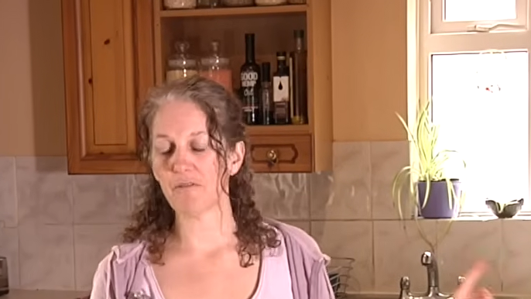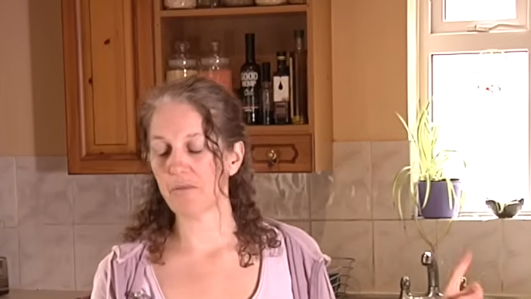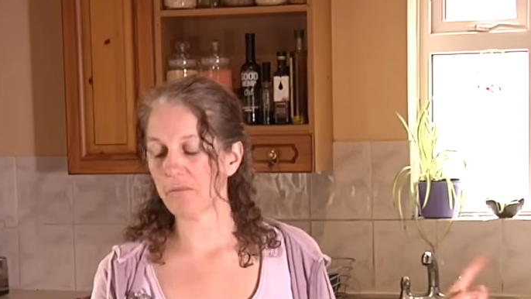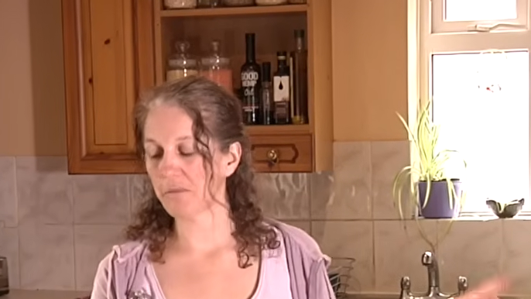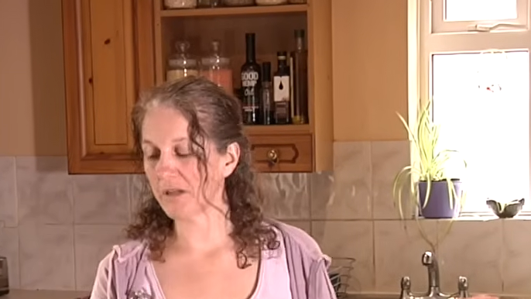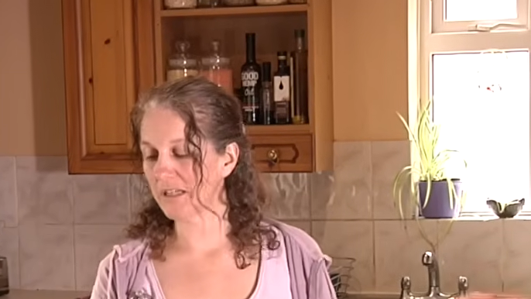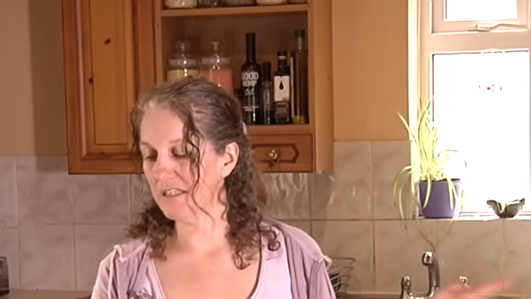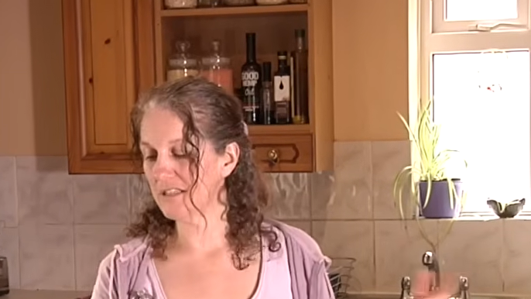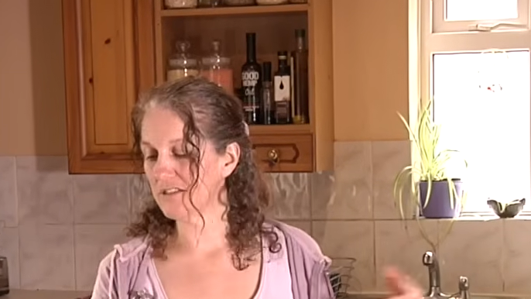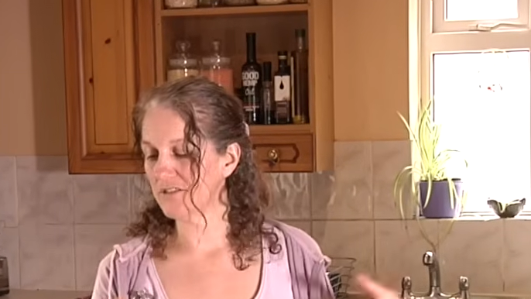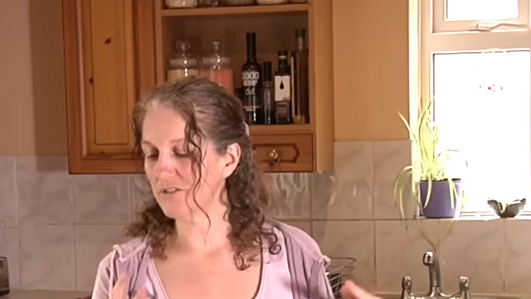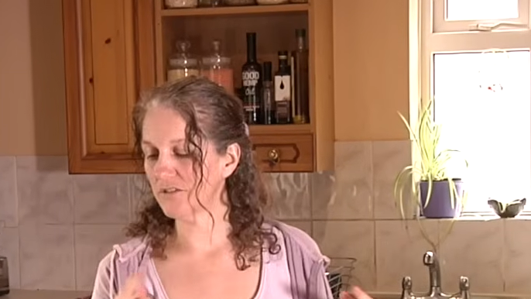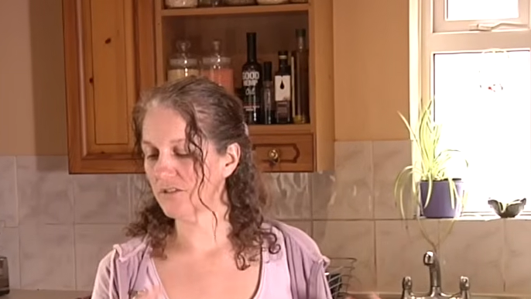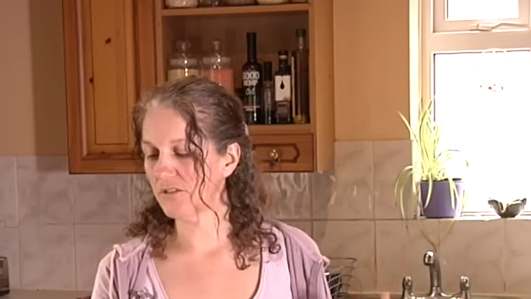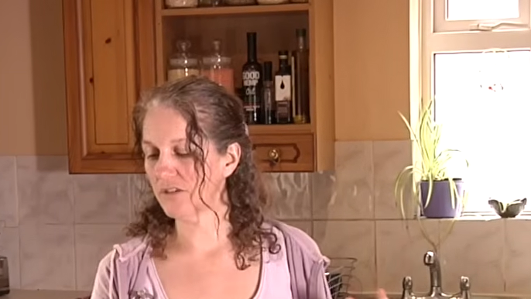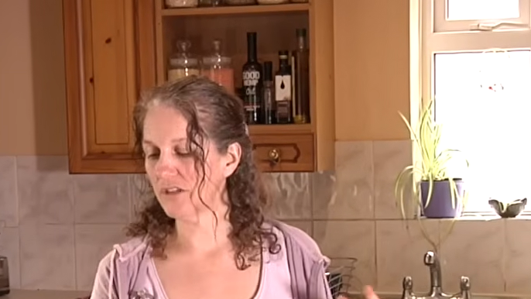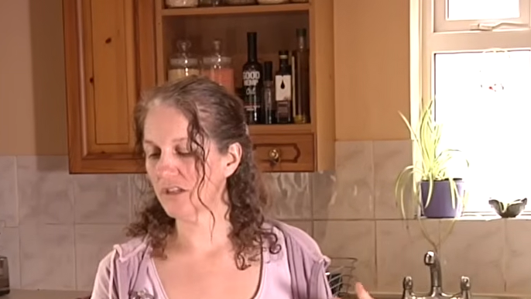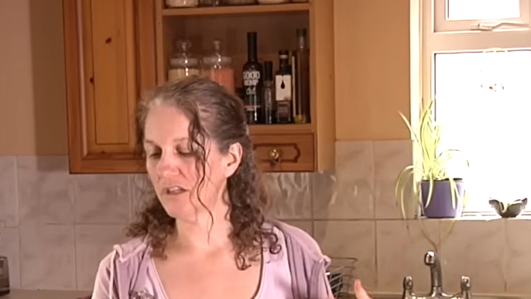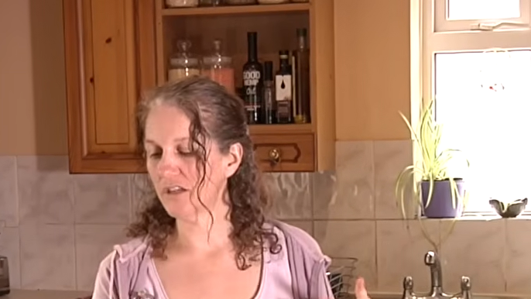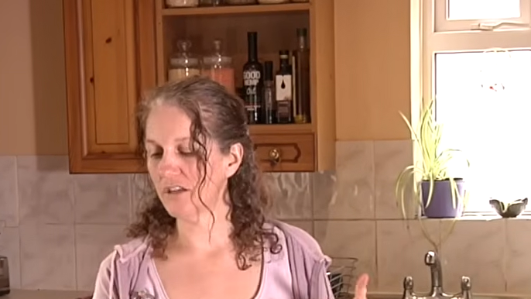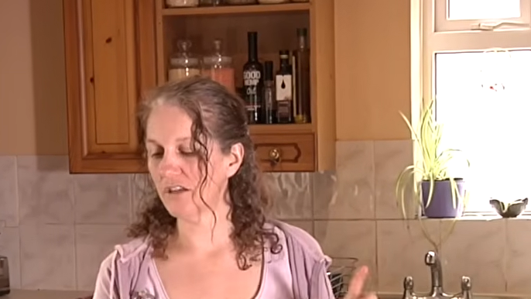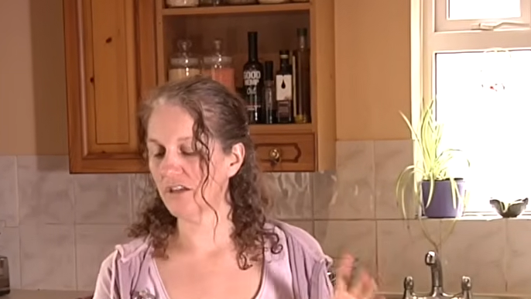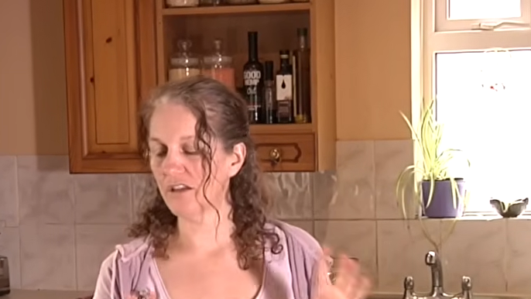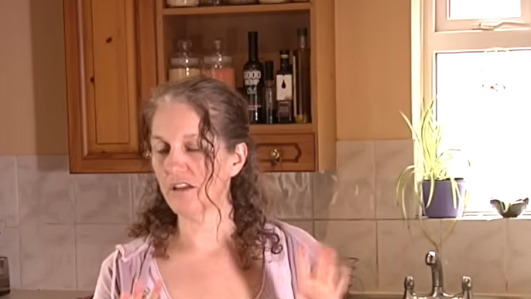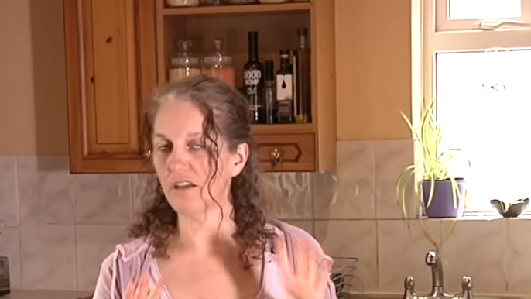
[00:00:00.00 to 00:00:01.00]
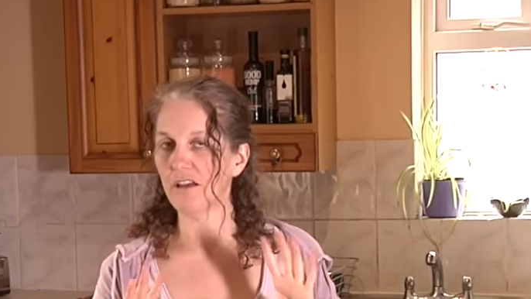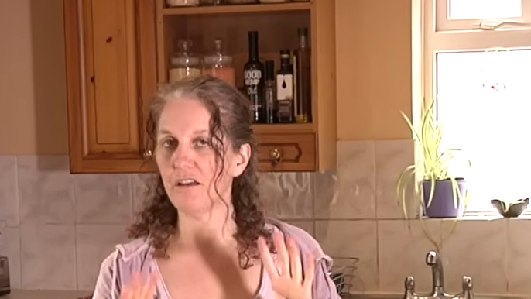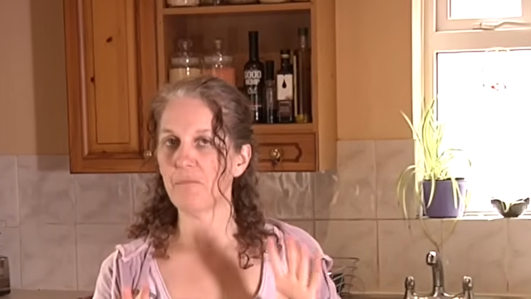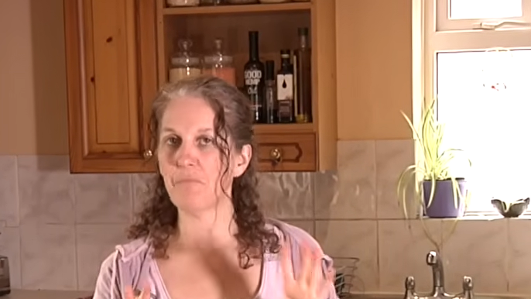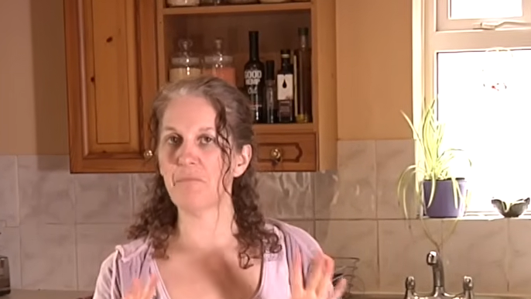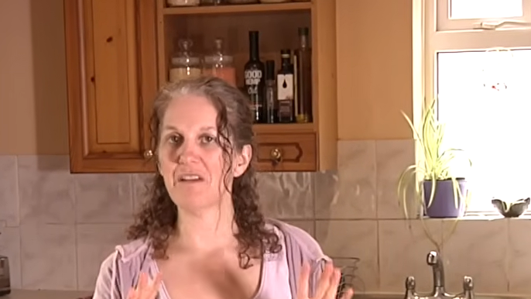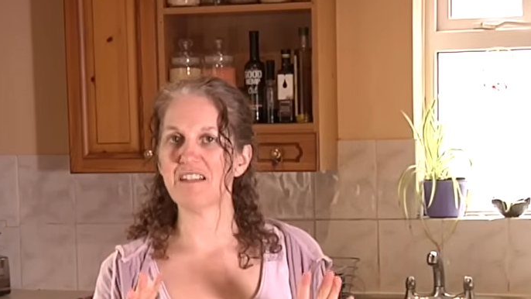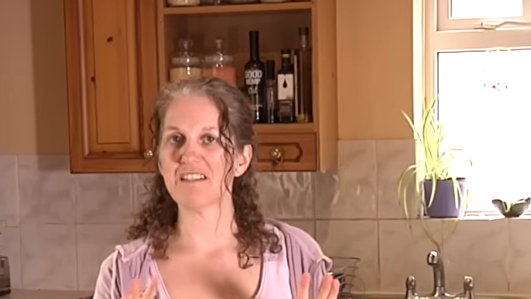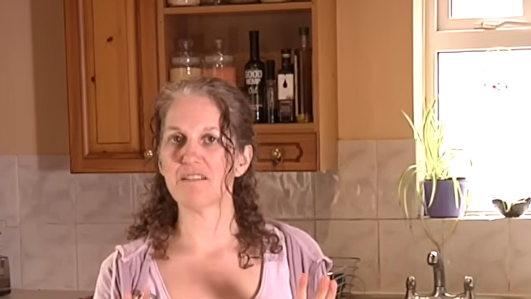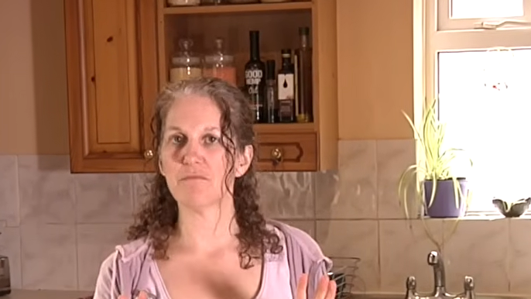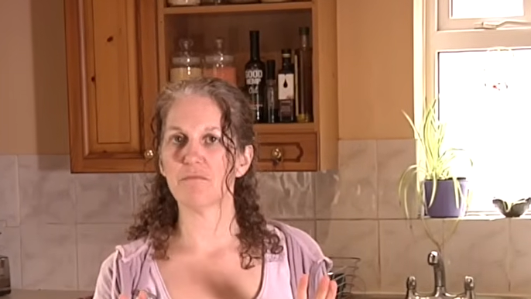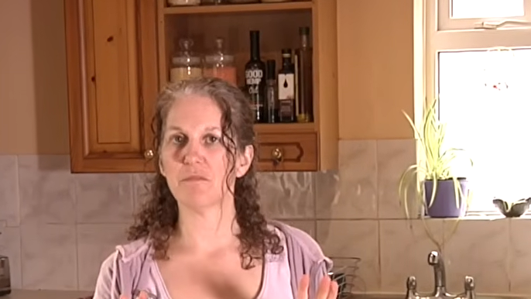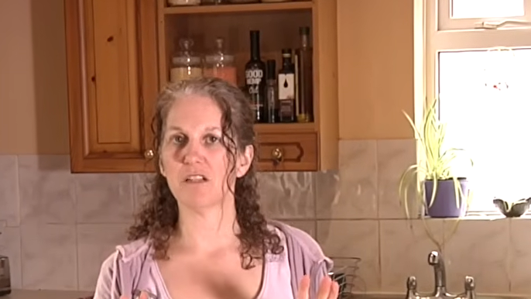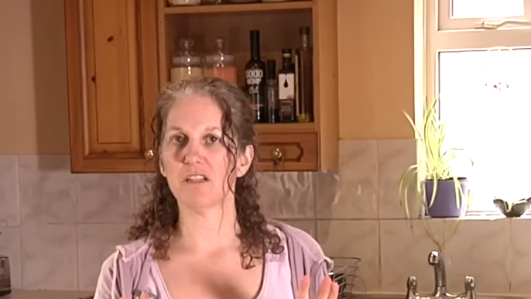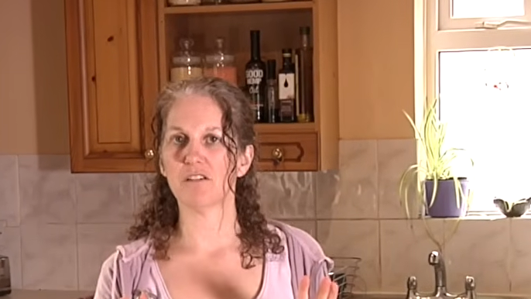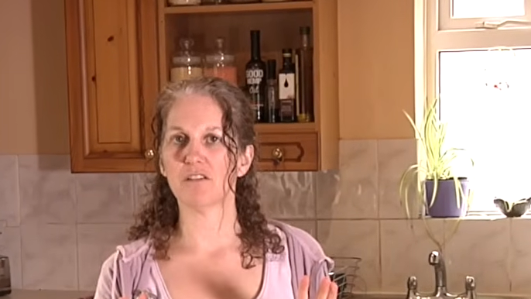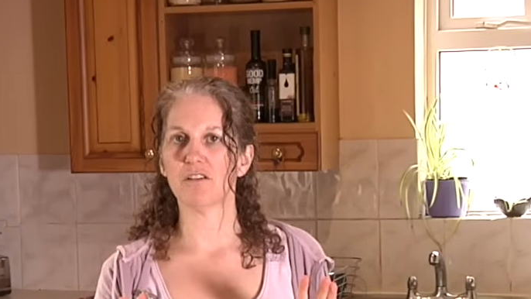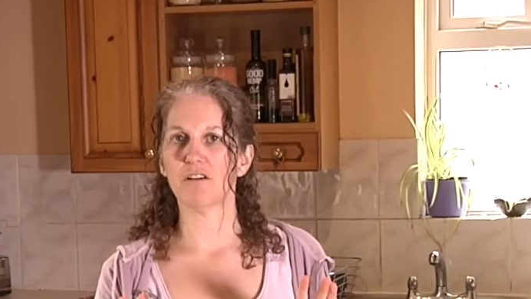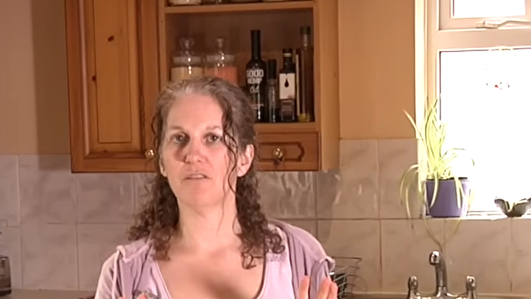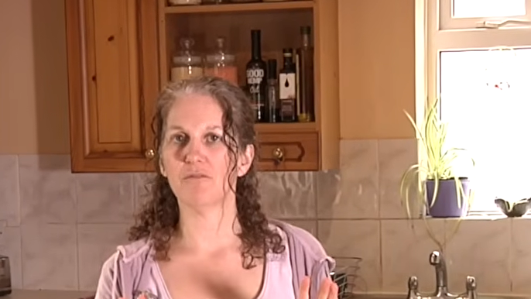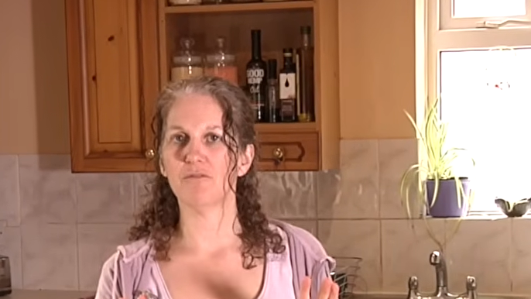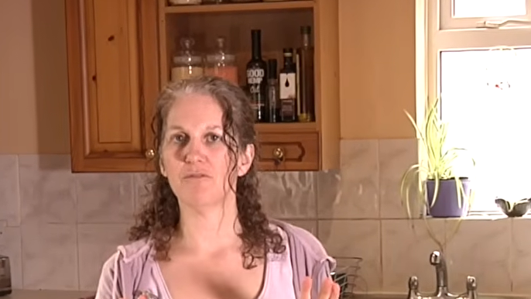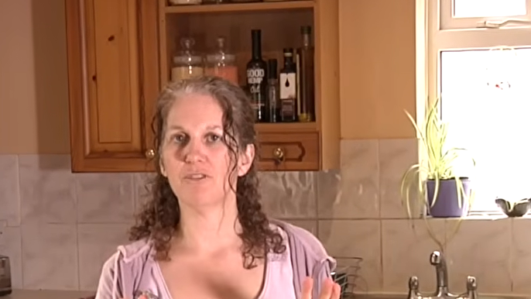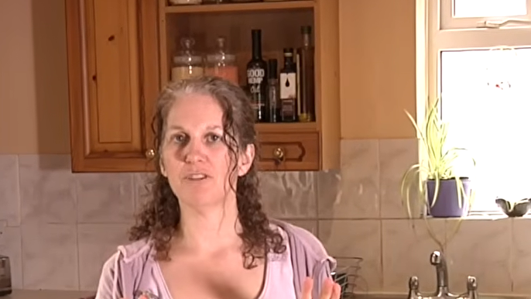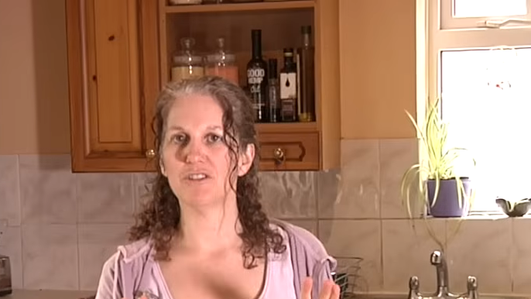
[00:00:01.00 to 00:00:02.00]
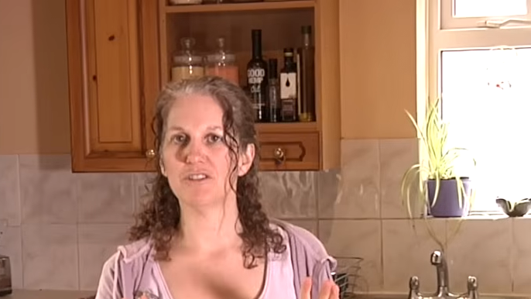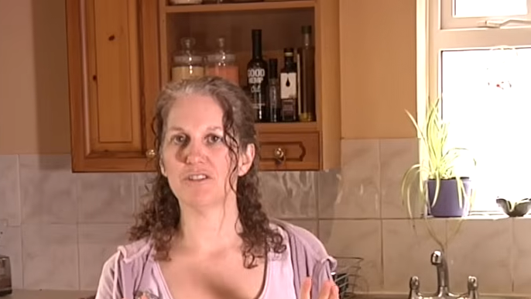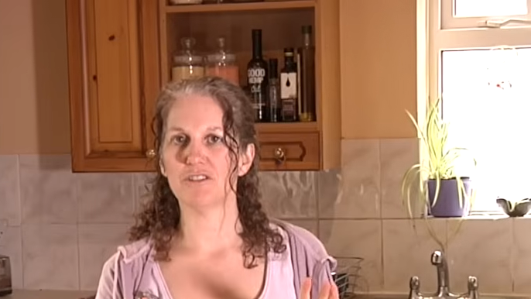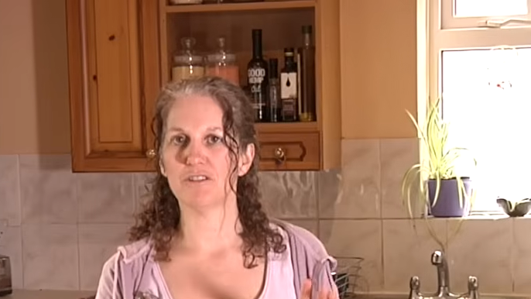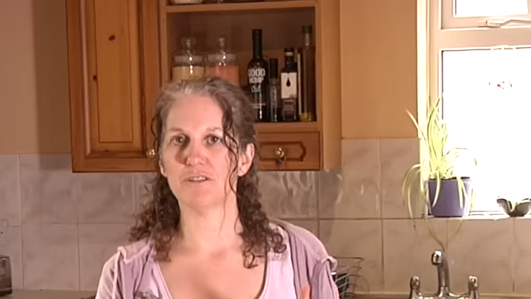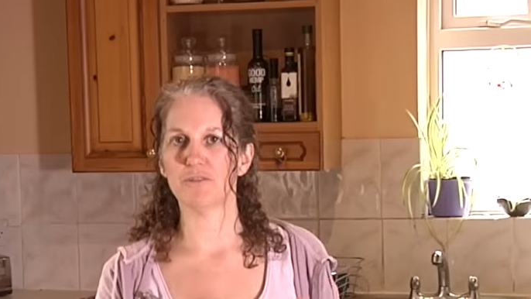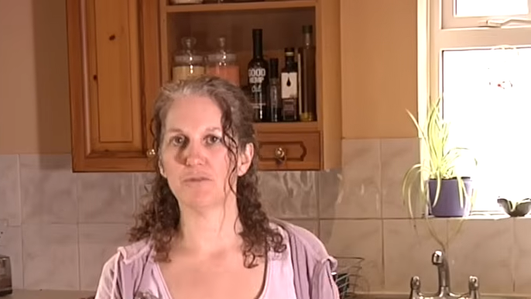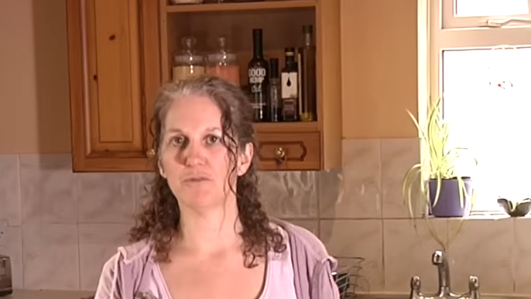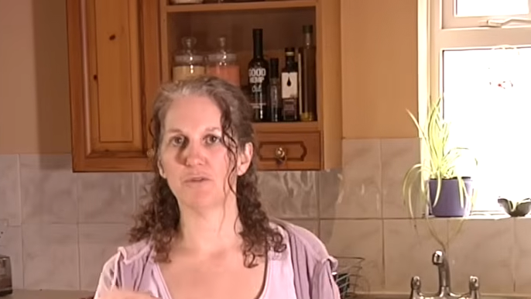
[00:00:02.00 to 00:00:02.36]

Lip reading: I'm going to do the measurement conversions